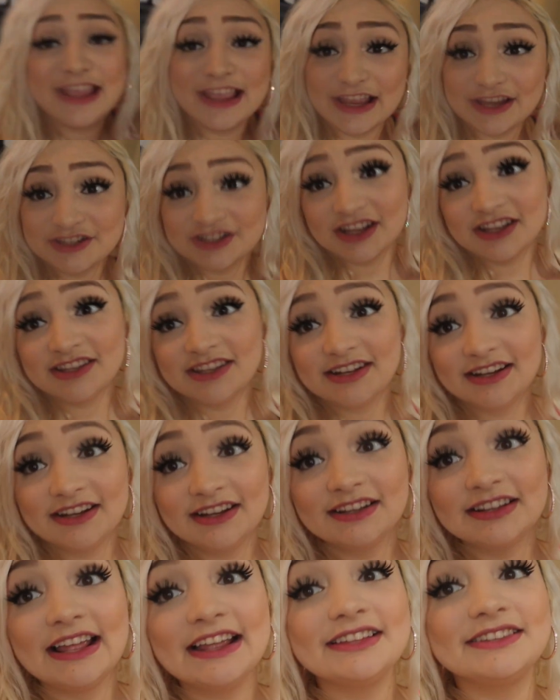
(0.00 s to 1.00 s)
case y'all
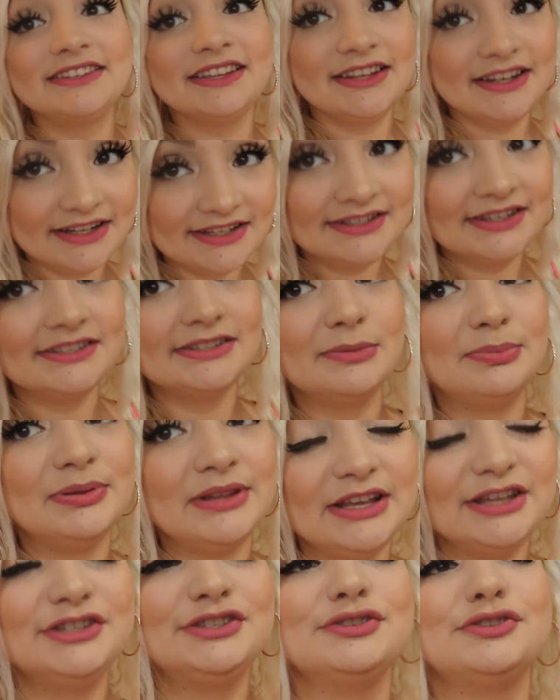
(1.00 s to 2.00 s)
didn't like DD's is a
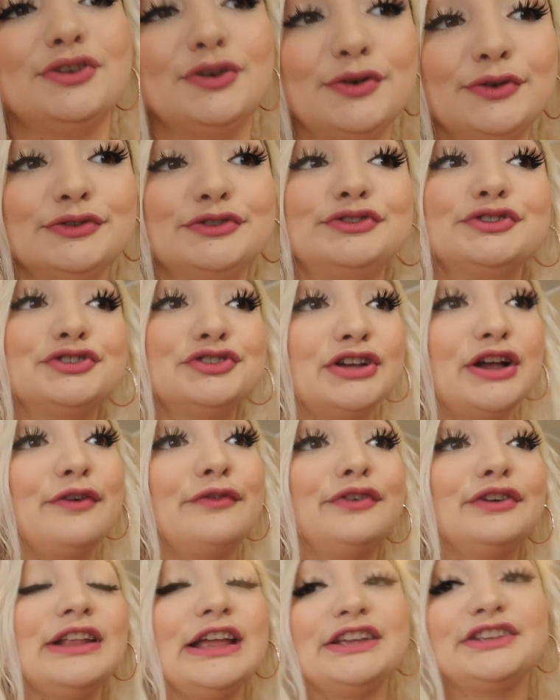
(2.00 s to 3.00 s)
place to go to
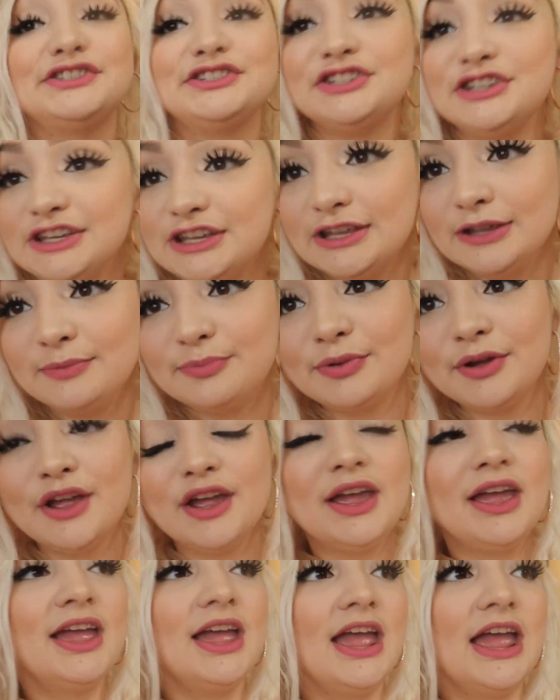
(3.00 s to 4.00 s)
shop for like cheap
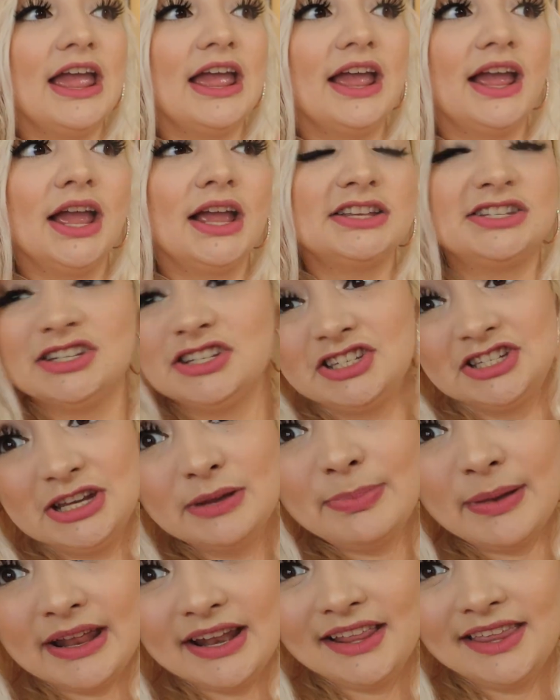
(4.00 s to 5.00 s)
just
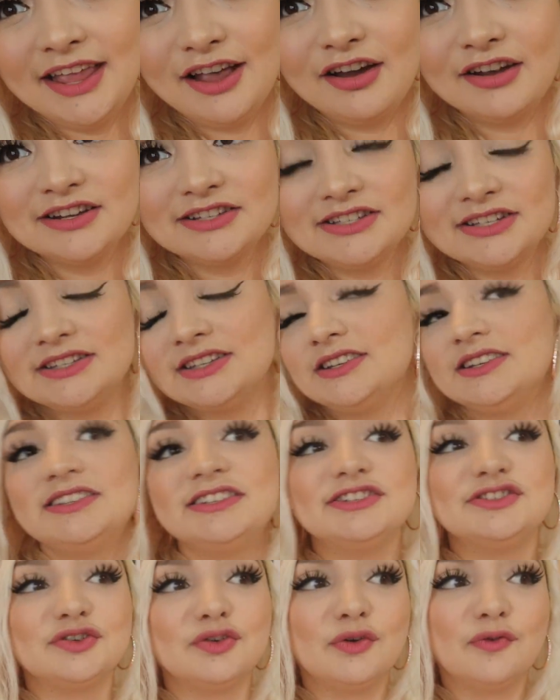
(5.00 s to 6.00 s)
cheap anything honestly DD's
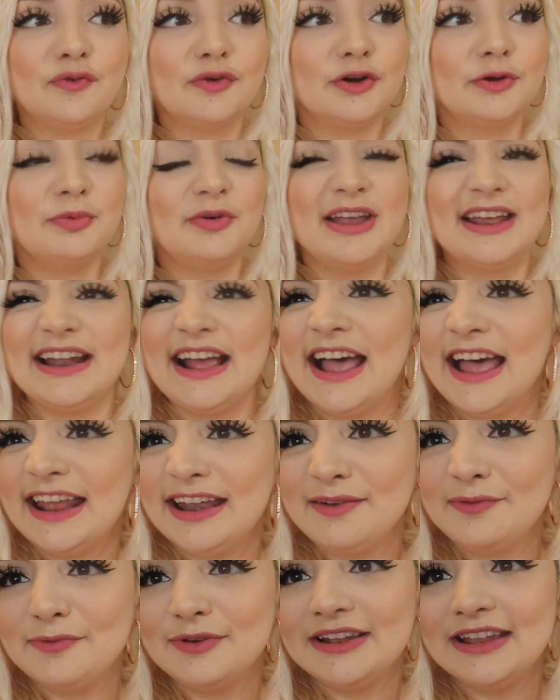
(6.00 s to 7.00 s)
is so affordable and I
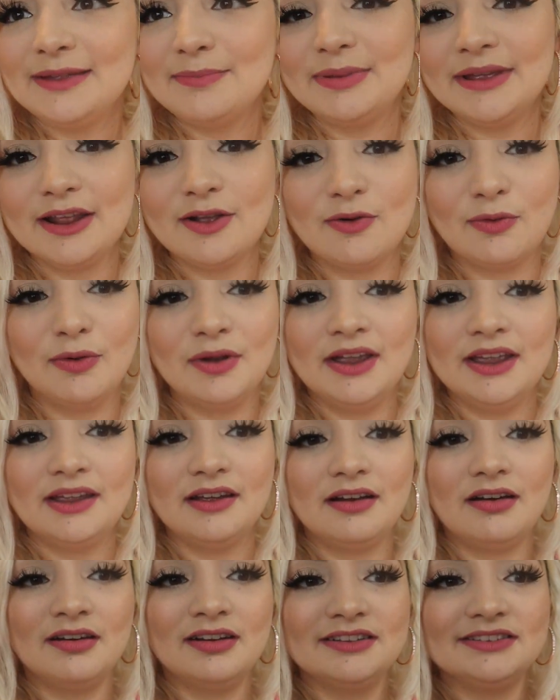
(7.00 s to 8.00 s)
hadn't really been
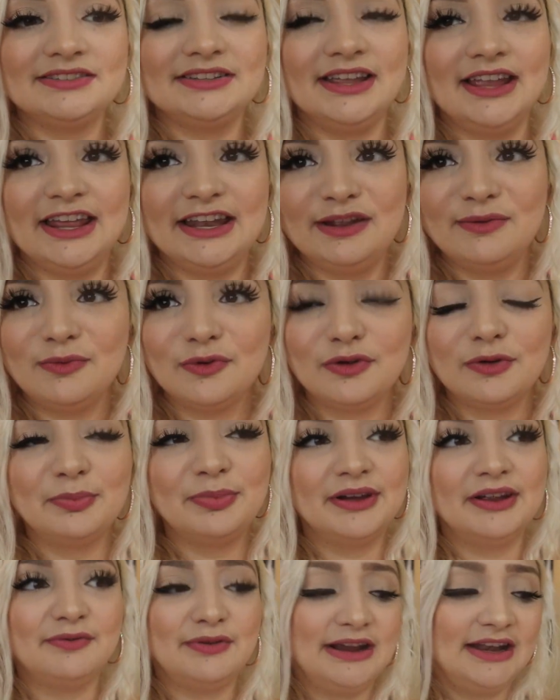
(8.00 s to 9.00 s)
going honestly anymore
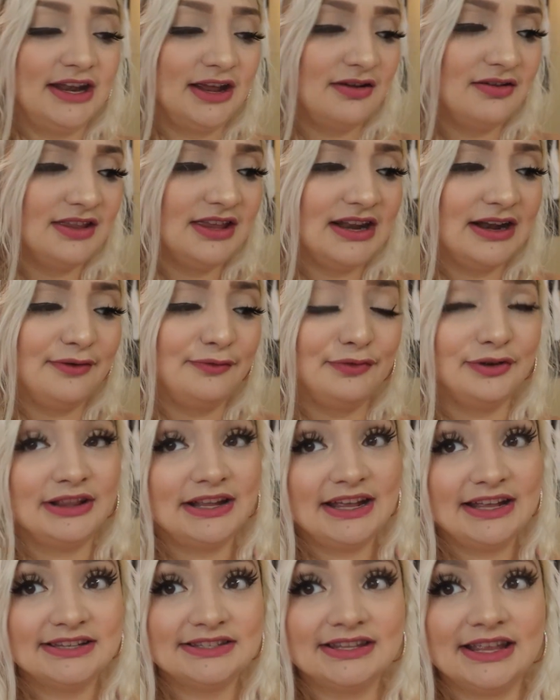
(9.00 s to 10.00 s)
but right now that I've
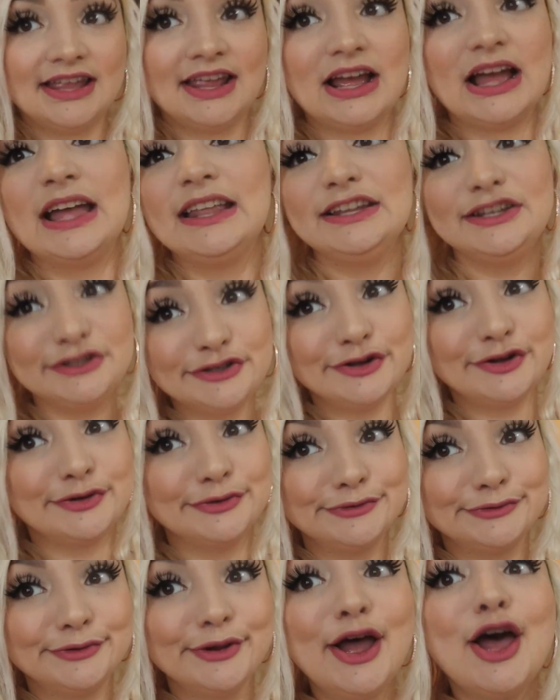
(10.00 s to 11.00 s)
realized like I need to
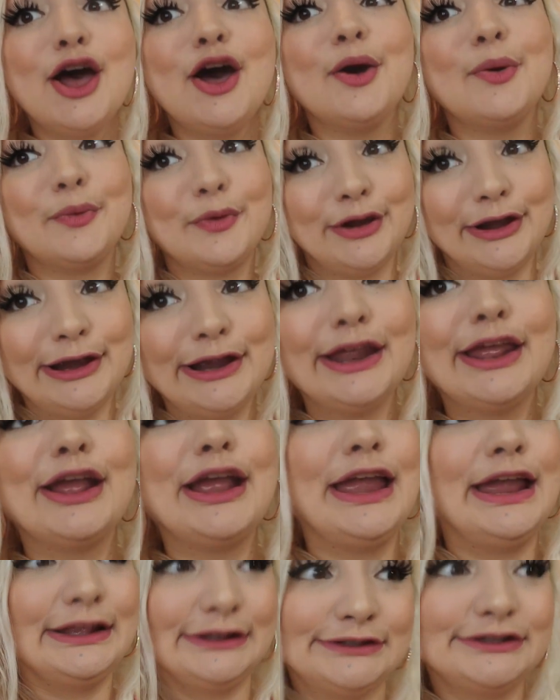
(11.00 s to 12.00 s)
go where
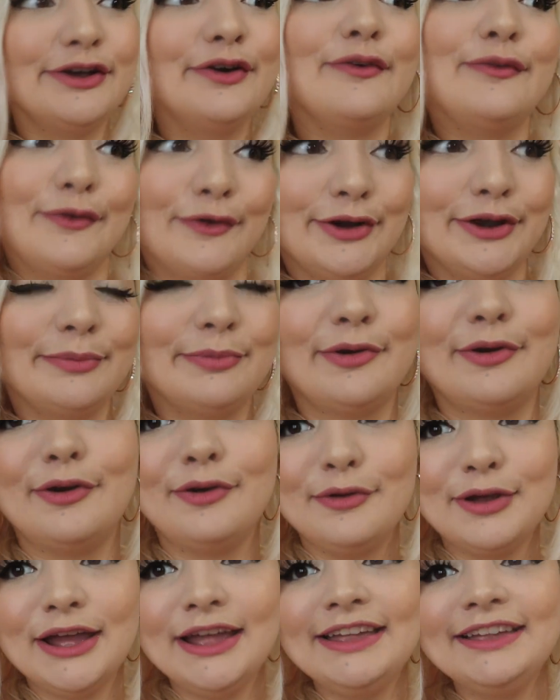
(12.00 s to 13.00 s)
it's affordable
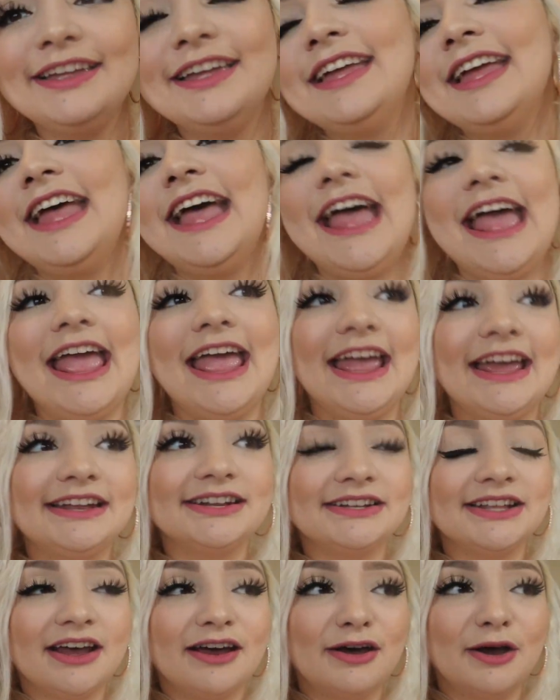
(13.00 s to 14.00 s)
okay
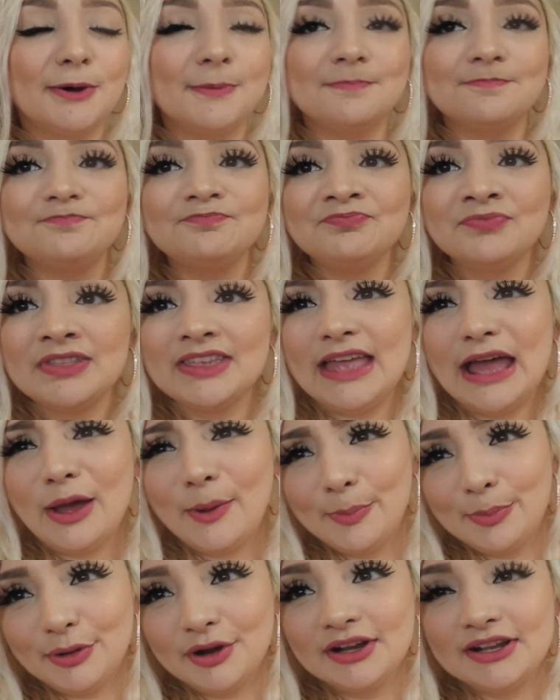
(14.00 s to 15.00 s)
and um
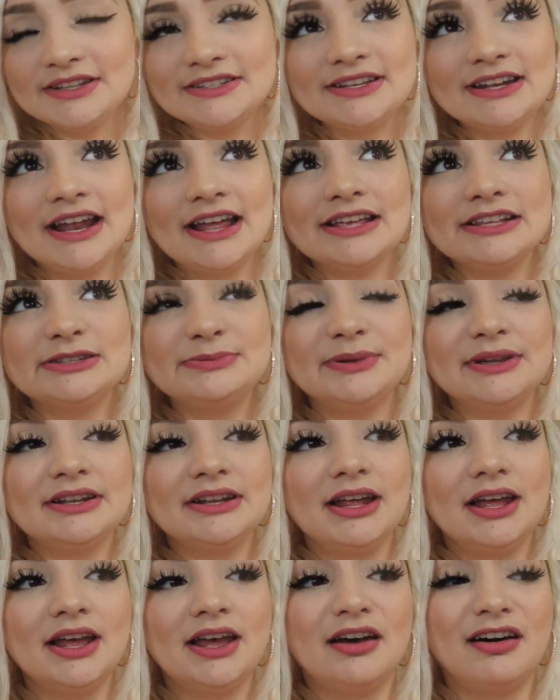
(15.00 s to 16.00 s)
yeah Burlington has
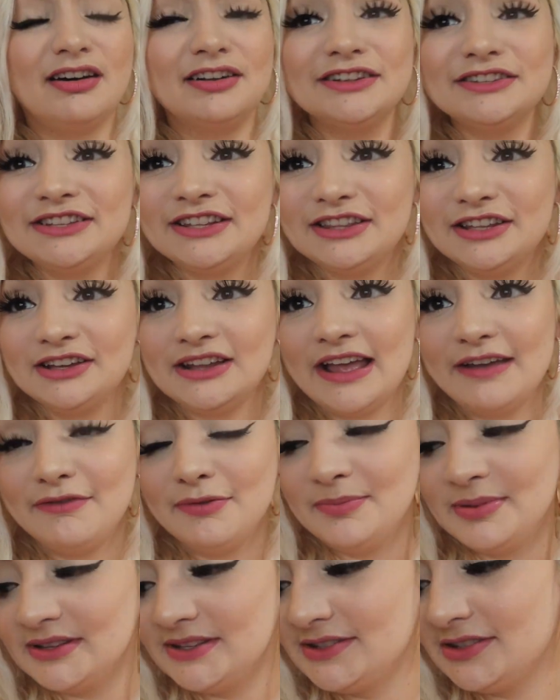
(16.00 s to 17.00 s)
been honestly they
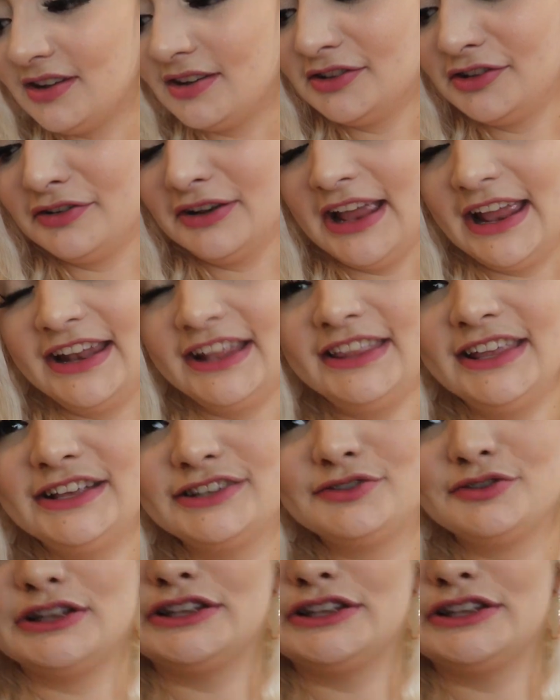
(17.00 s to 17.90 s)
haven't been stocked on anything so